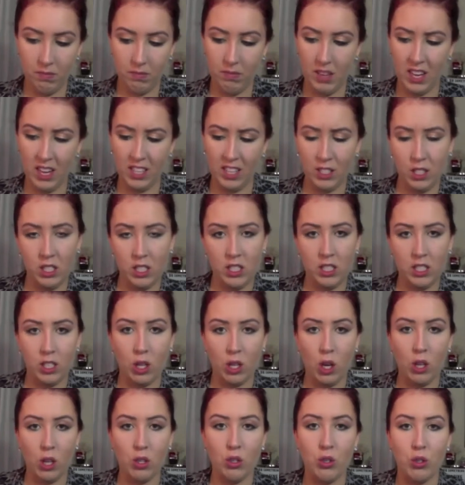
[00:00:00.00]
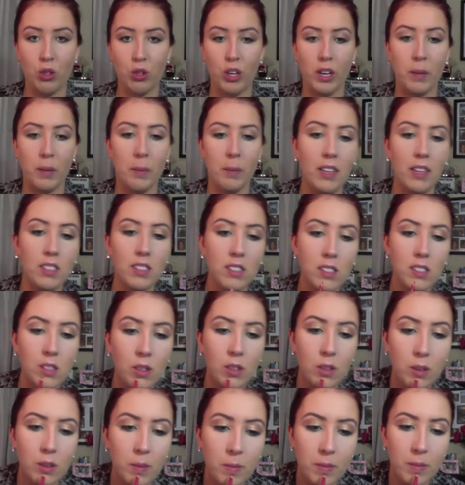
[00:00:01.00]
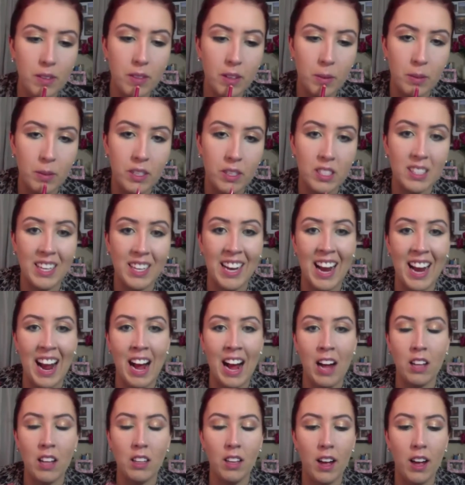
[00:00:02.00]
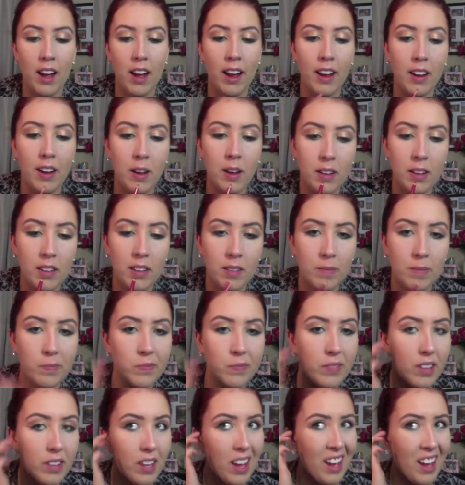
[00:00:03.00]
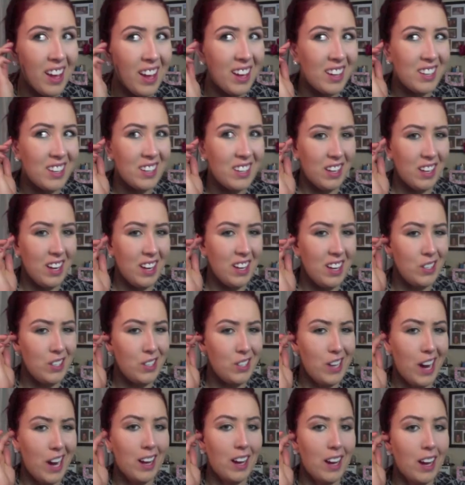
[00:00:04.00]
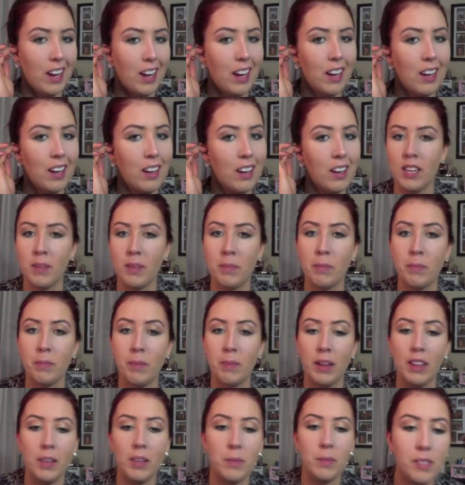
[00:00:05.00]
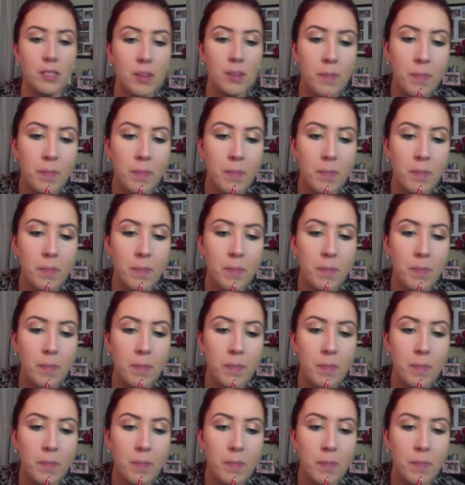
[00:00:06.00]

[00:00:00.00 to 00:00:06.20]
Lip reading: It's just a contouring pencil, and we're just going to outline and kind of shade in my lips.